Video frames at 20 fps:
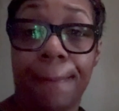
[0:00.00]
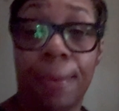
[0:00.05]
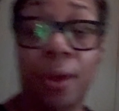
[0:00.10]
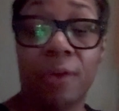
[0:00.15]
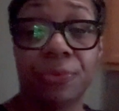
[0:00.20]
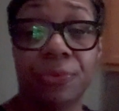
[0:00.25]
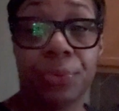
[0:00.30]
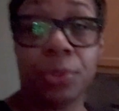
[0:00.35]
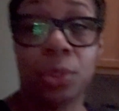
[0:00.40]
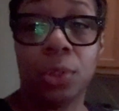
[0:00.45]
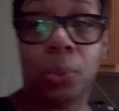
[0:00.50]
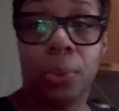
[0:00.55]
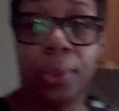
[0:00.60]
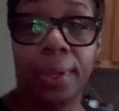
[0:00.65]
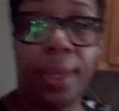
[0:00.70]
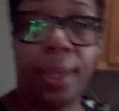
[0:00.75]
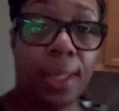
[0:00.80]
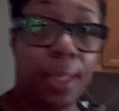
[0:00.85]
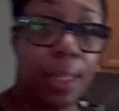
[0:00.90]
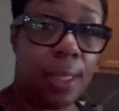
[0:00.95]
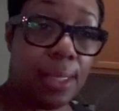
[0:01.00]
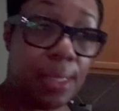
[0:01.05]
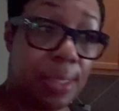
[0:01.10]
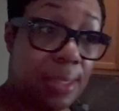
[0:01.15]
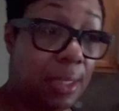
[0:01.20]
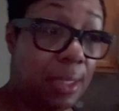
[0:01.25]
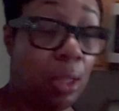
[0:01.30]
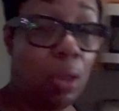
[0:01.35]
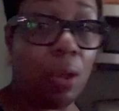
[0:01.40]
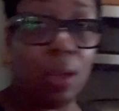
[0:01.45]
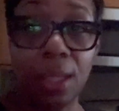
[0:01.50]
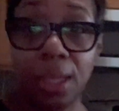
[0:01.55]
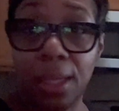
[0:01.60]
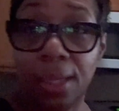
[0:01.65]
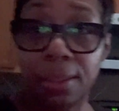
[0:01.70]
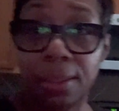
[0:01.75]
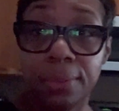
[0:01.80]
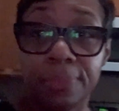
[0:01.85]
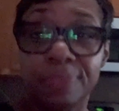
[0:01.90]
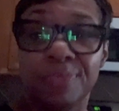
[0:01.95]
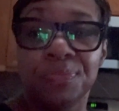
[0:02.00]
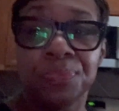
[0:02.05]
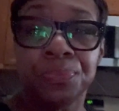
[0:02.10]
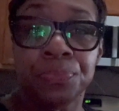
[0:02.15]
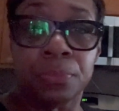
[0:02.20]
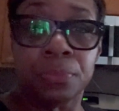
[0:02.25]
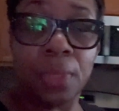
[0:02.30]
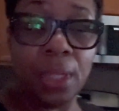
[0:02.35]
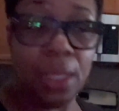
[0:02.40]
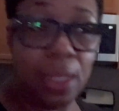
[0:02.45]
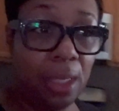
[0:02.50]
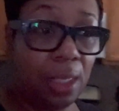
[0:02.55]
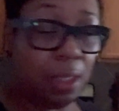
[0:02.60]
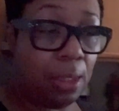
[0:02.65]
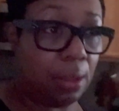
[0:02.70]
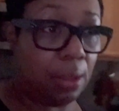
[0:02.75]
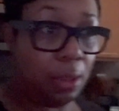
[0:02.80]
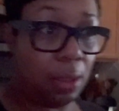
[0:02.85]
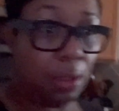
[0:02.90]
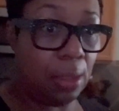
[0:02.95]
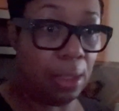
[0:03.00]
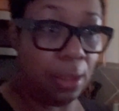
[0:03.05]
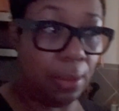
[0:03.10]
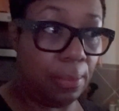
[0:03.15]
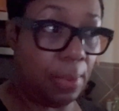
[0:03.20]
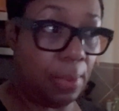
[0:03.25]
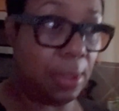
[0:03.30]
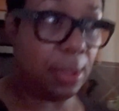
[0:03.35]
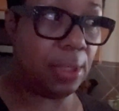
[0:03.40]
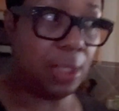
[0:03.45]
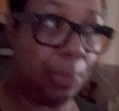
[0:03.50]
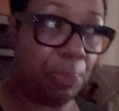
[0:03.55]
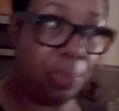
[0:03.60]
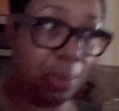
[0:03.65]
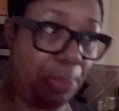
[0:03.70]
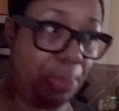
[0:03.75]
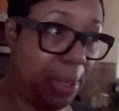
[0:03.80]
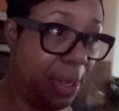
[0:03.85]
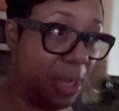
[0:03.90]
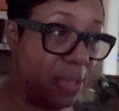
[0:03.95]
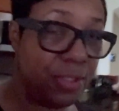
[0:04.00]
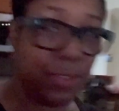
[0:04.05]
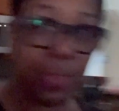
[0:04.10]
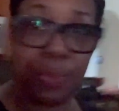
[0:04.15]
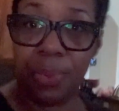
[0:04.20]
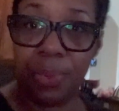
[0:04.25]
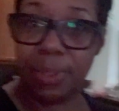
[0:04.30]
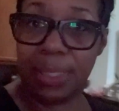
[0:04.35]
off real quick and log in and get prepared so when